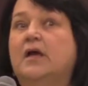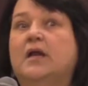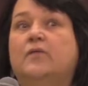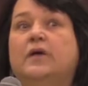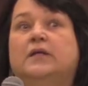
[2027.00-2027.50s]
And
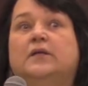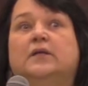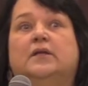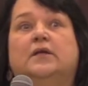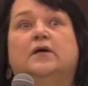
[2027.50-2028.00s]
I went,
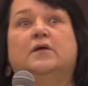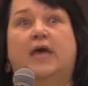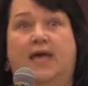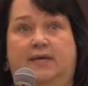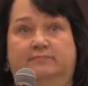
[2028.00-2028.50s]
okay.
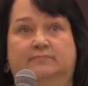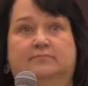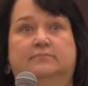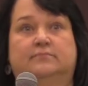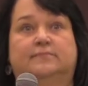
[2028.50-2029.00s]

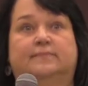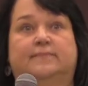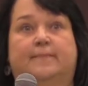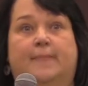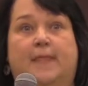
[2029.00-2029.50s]

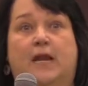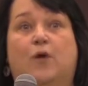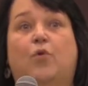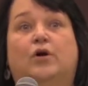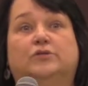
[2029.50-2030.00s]
And I
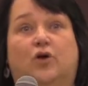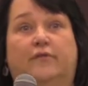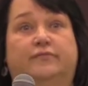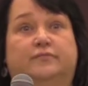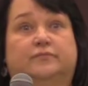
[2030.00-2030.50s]
walked
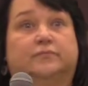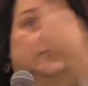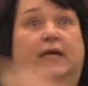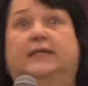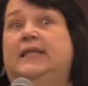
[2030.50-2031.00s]
off
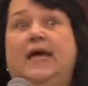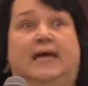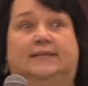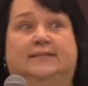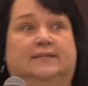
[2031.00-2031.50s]
like that.
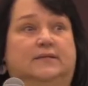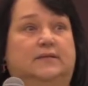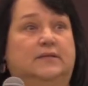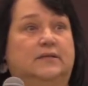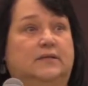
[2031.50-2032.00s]

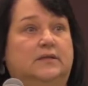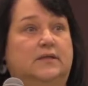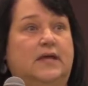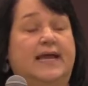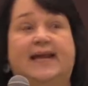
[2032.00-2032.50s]

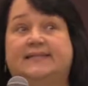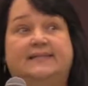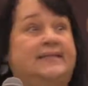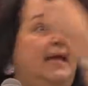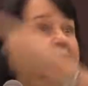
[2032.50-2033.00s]
And I
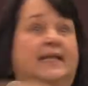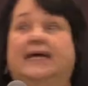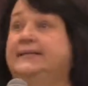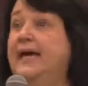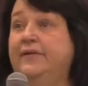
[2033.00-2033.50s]
stayed
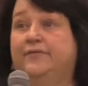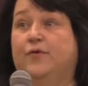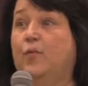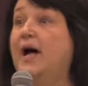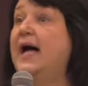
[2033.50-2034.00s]
like that for
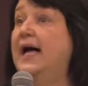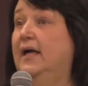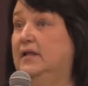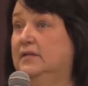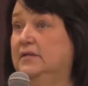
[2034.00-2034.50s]
a
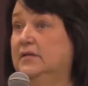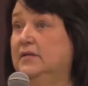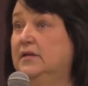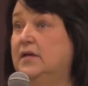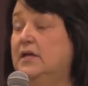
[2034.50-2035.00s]
while
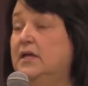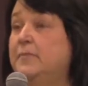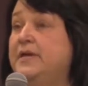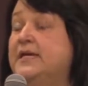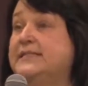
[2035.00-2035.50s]

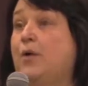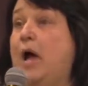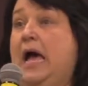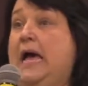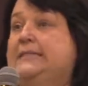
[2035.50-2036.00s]
because
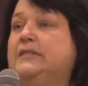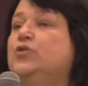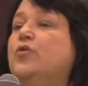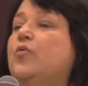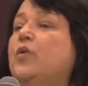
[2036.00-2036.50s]
I didn't
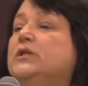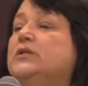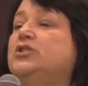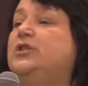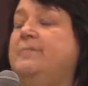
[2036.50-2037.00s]
know what
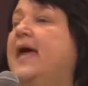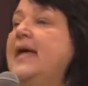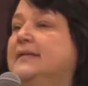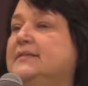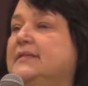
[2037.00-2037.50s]
she
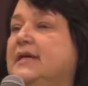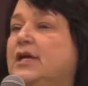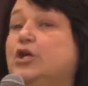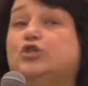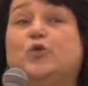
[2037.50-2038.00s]
meant.
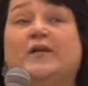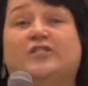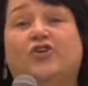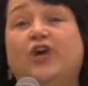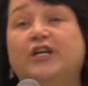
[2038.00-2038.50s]
So I
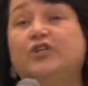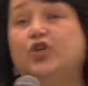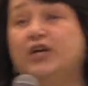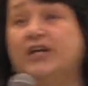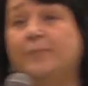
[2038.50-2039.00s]
started
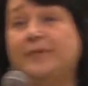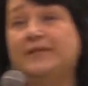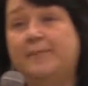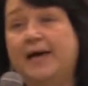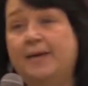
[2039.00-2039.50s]
looking up in the
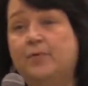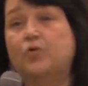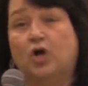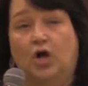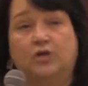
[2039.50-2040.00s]
Bible,
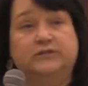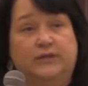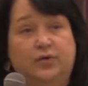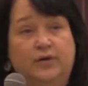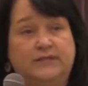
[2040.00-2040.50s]
called and
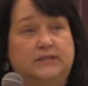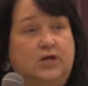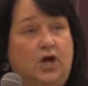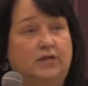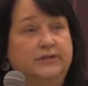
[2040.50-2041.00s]
anointed,
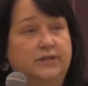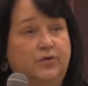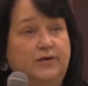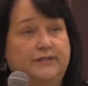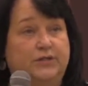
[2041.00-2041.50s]
called and
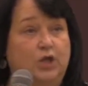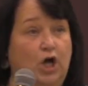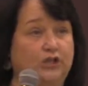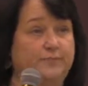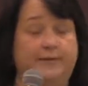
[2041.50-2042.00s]
anointed,
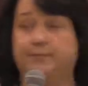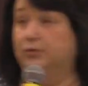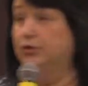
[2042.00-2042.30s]
called people,